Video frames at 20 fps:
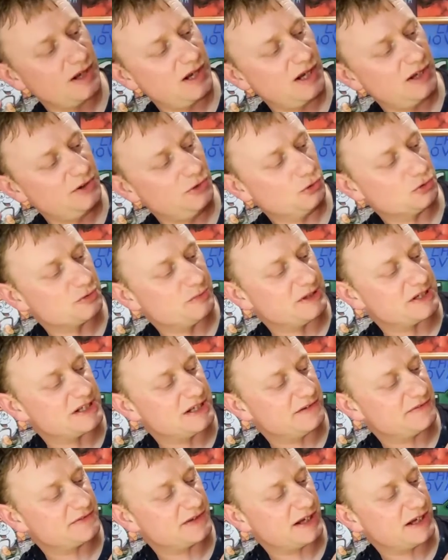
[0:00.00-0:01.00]
and not to be
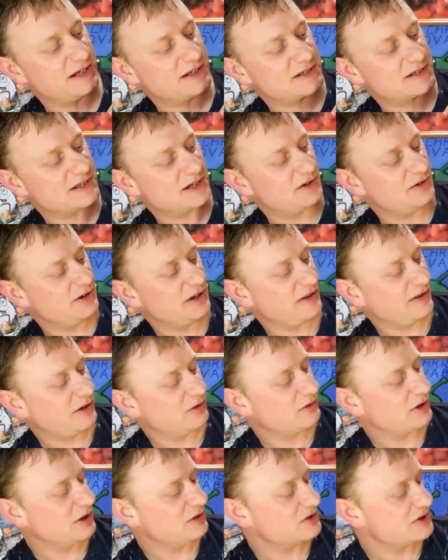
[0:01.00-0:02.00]
sniffed at. So, yeah,
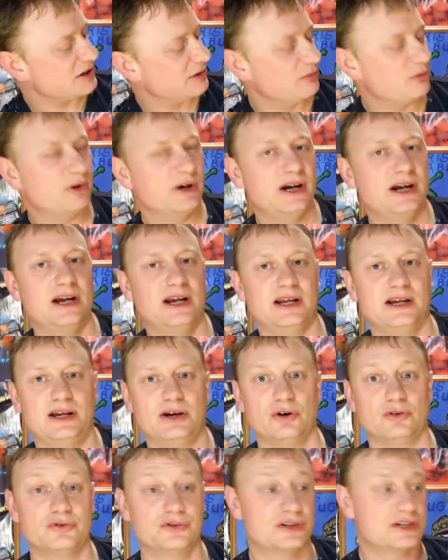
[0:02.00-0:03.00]
they'll go somewhere
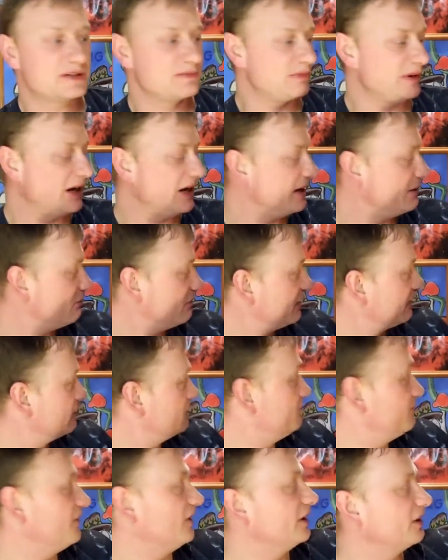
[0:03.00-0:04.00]
on display when I've
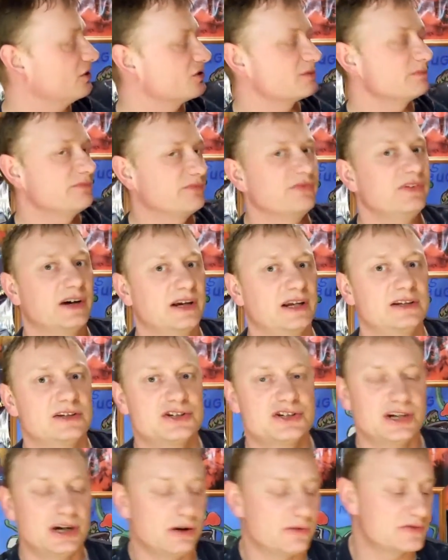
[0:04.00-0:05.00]
finally got some fucking
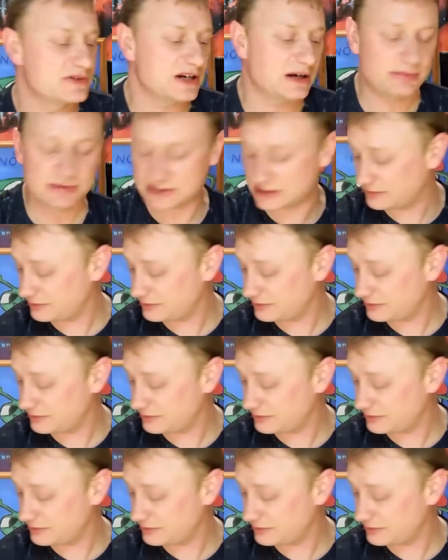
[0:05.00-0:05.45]
shelves up or